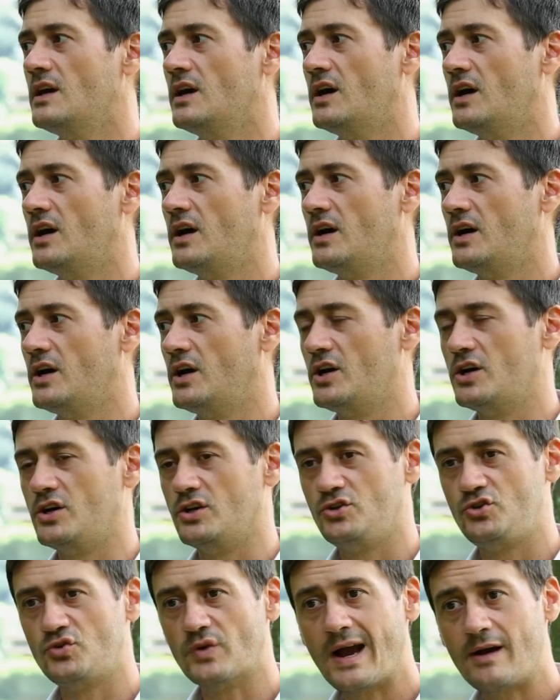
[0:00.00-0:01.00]
uh,
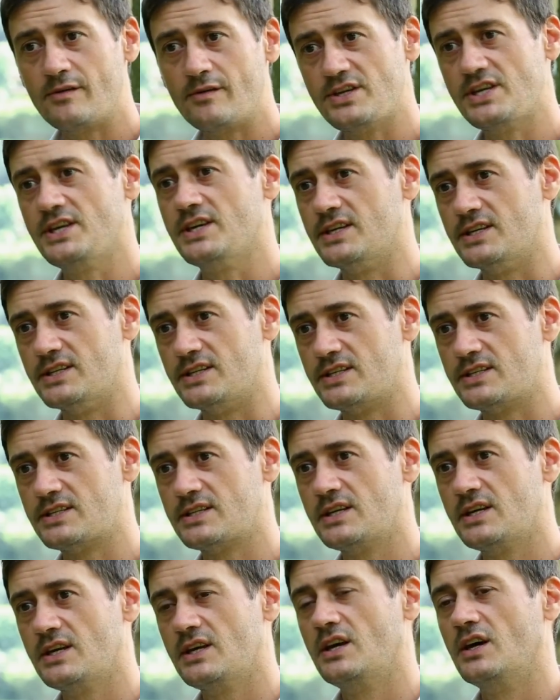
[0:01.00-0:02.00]
uh, drought years
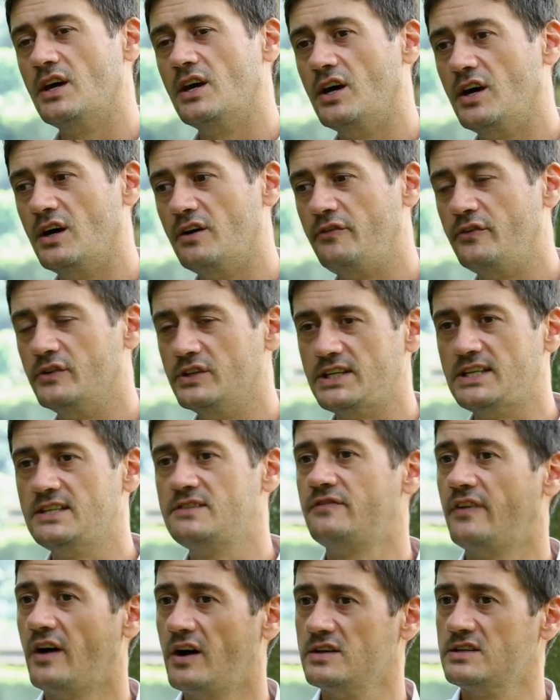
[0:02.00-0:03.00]
uh, for
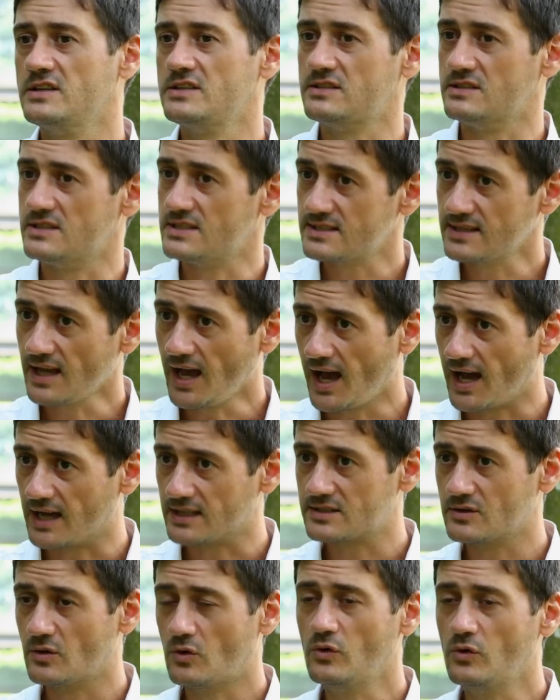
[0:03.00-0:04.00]
these fires to
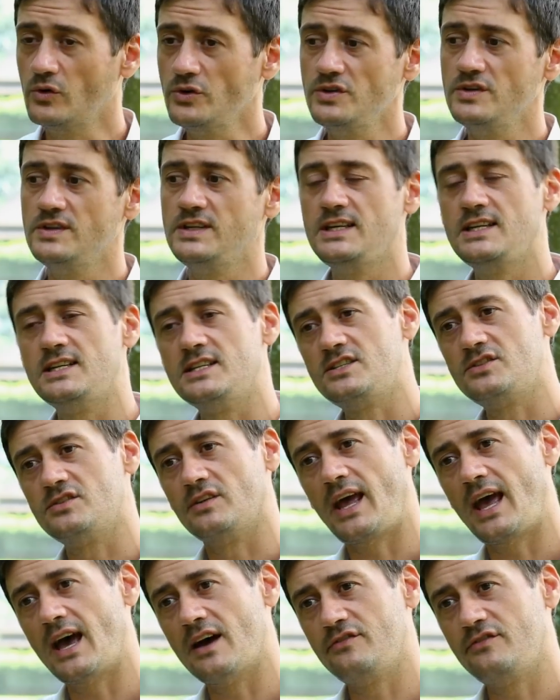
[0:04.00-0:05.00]
start. All you need is
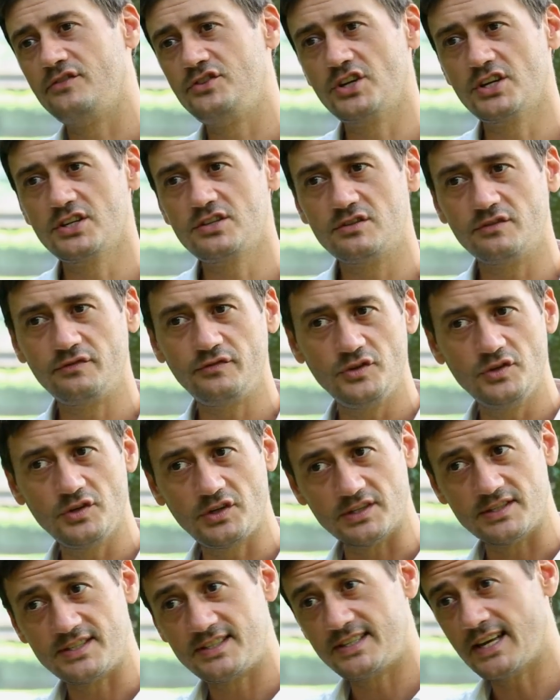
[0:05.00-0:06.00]
to have just a few
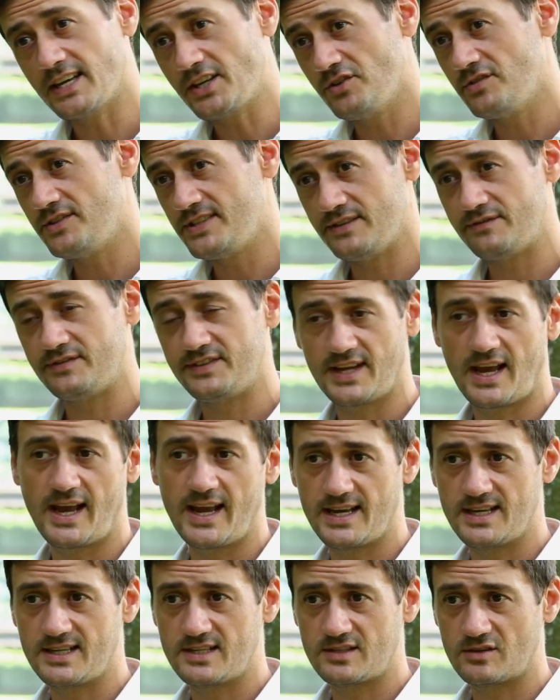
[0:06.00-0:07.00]
consecutive
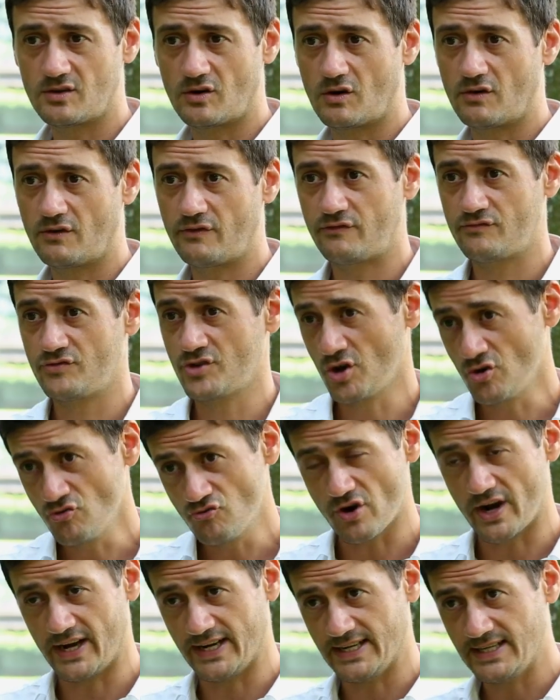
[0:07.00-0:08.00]
days of no
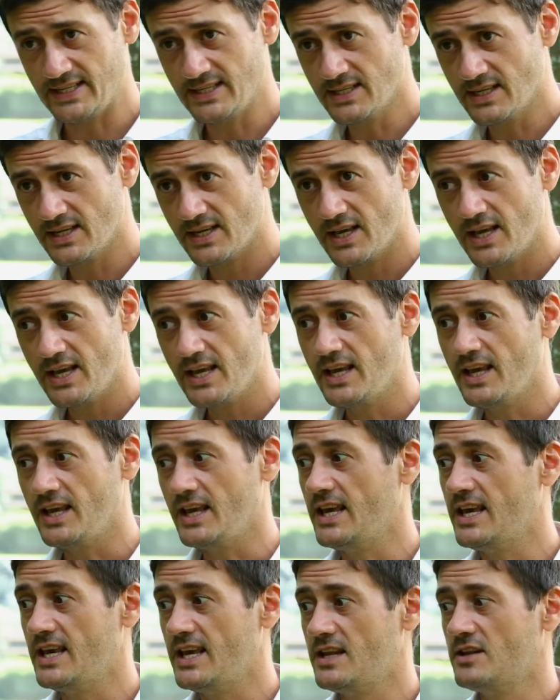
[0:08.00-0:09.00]
rain
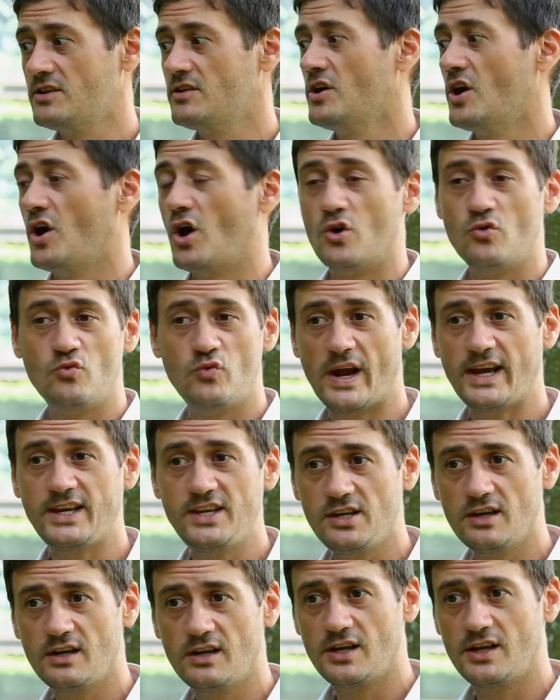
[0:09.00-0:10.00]
in a
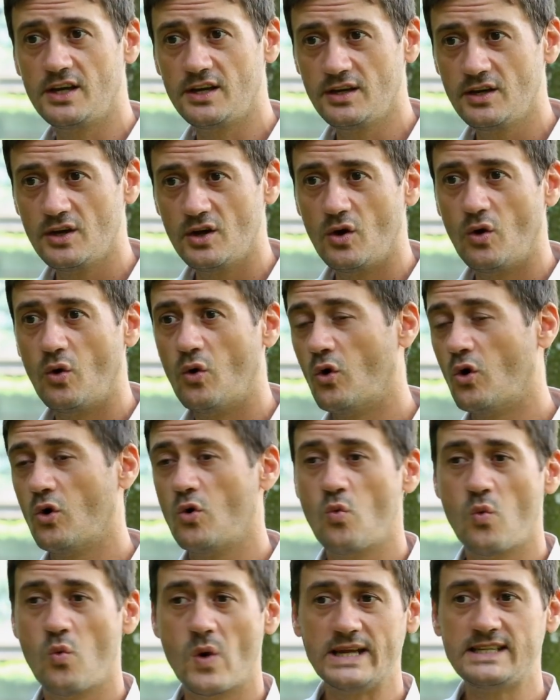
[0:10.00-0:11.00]
regular
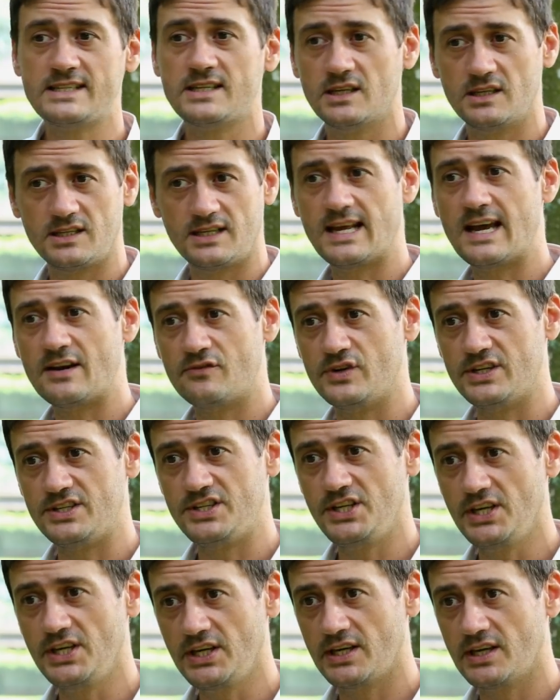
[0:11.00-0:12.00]
or wetter than
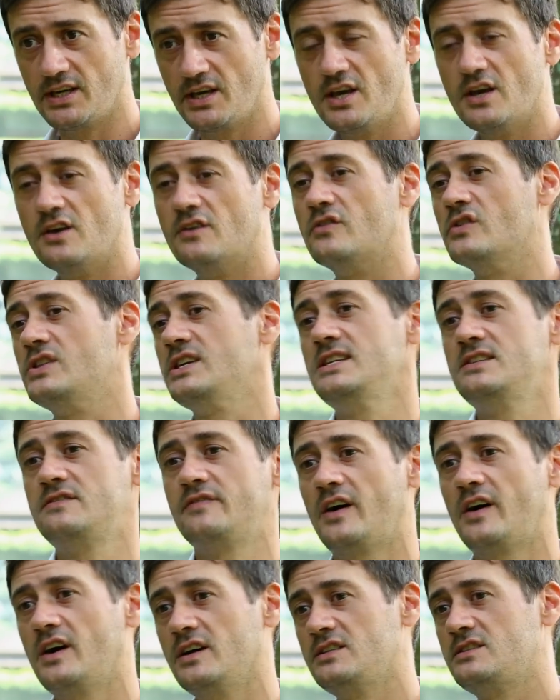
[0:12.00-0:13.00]
average year for these
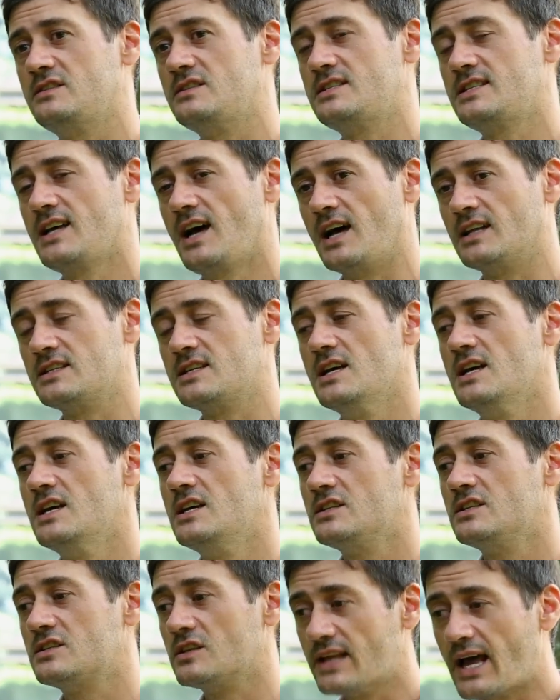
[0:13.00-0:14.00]
fires to start.
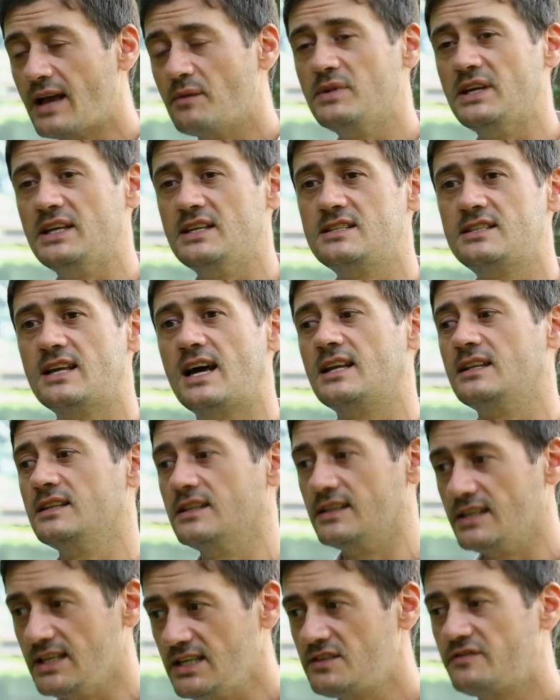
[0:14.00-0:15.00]
So that means that
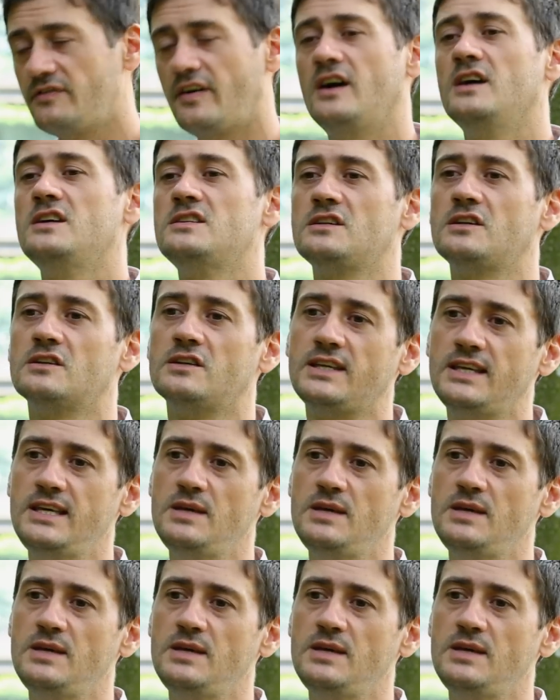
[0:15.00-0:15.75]
these fires are going to